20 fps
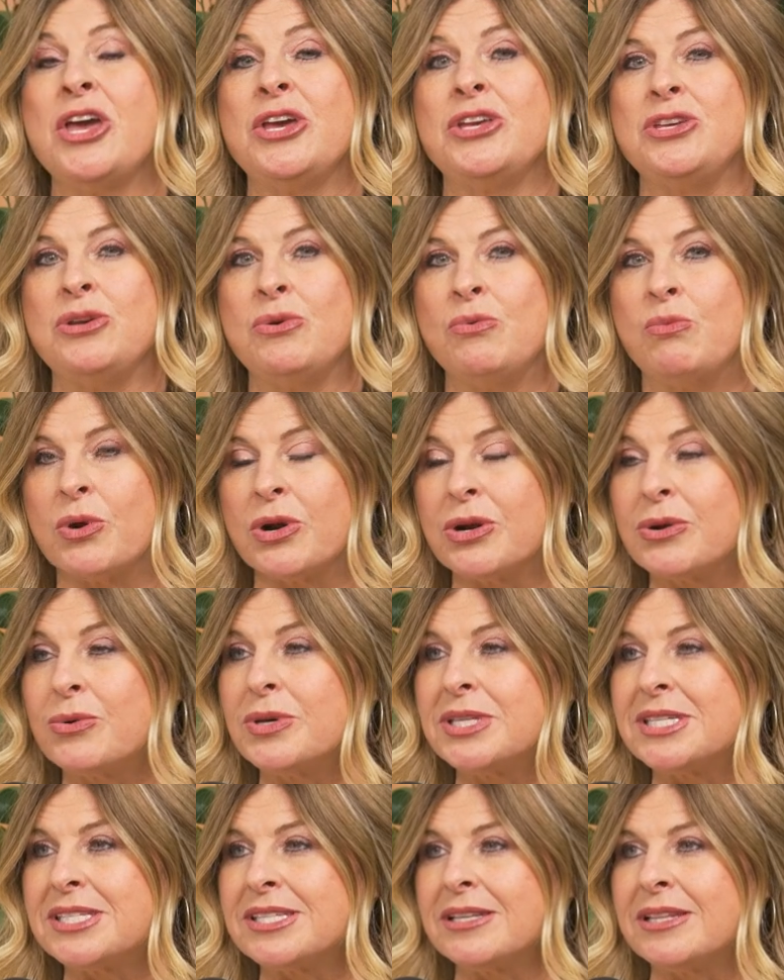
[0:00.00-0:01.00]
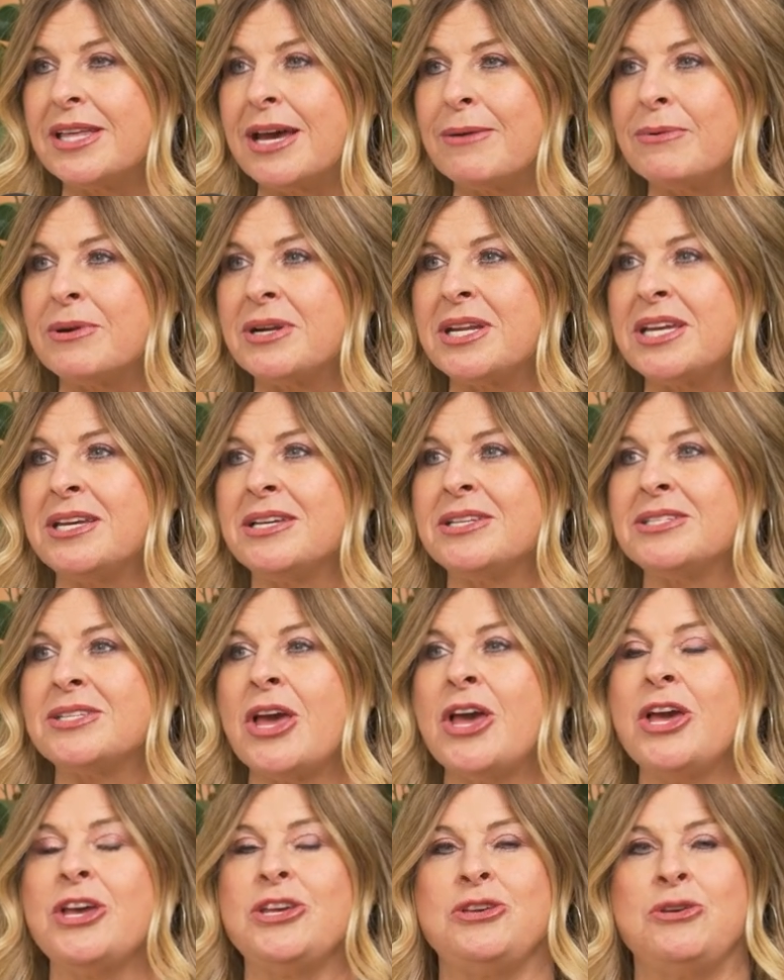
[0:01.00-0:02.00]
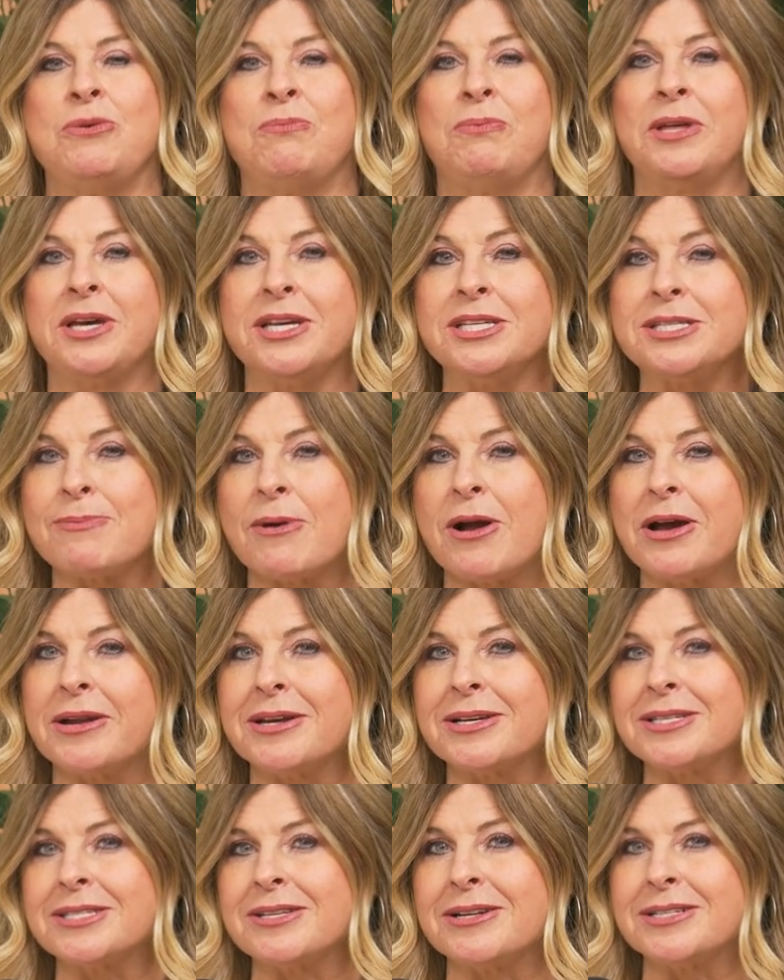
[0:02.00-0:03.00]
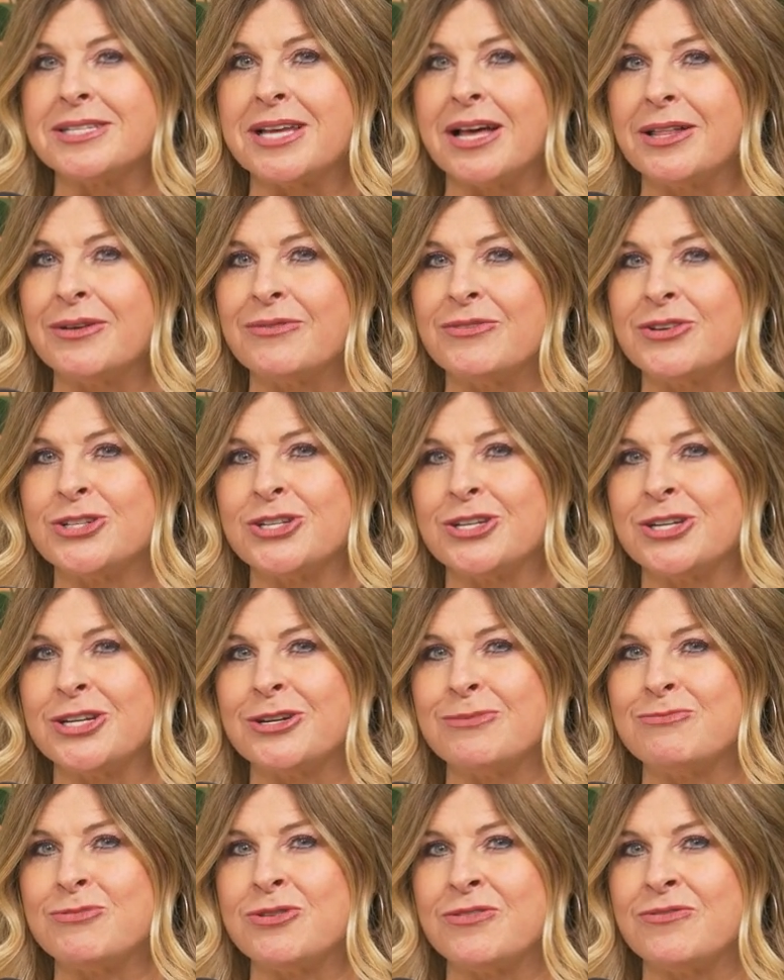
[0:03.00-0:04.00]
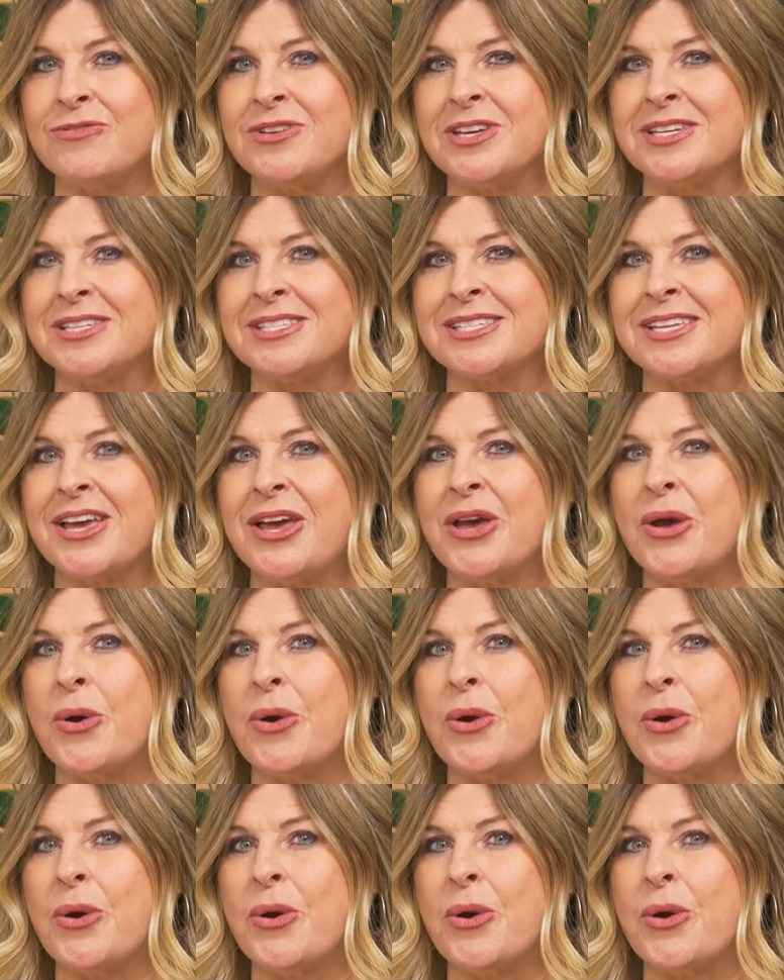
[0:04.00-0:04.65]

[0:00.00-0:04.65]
You work with celebrities, you place products on television and movies.